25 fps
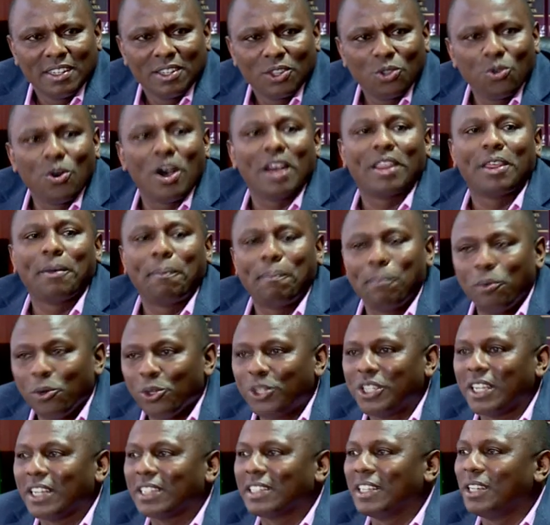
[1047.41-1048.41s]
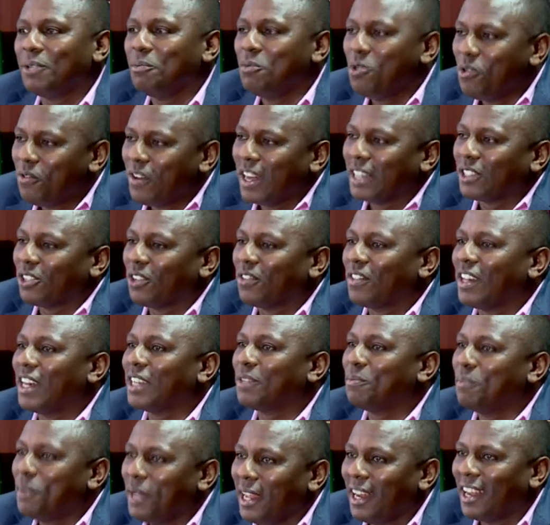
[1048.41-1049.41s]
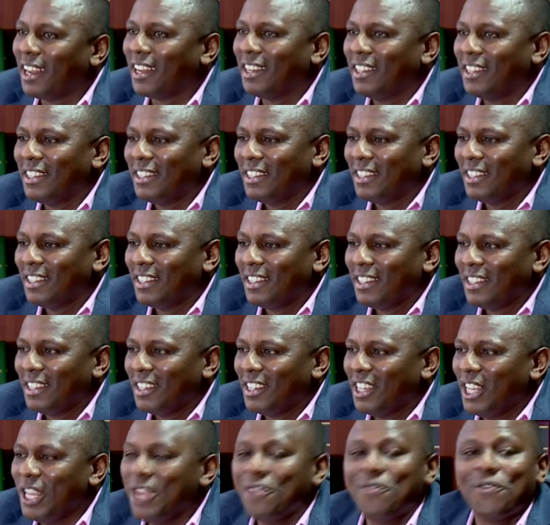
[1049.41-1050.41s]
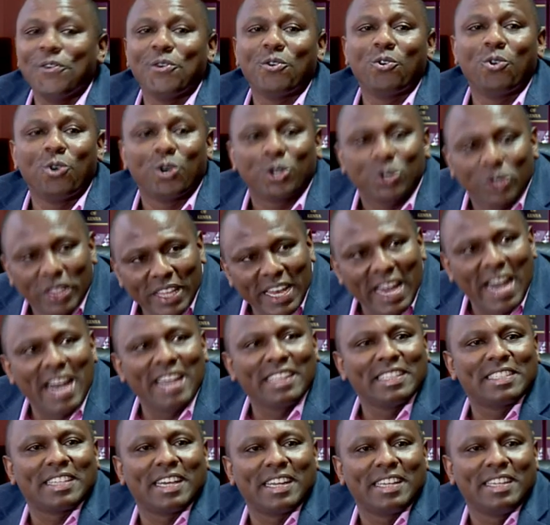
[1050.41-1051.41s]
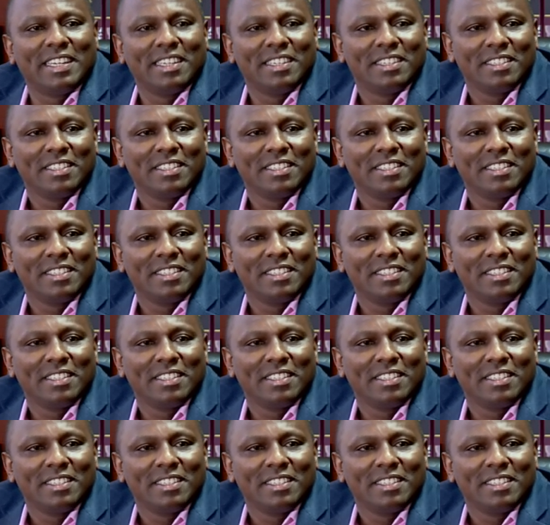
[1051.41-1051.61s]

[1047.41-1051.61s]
They were the pushers and movers of that bill if you go to the Hansard,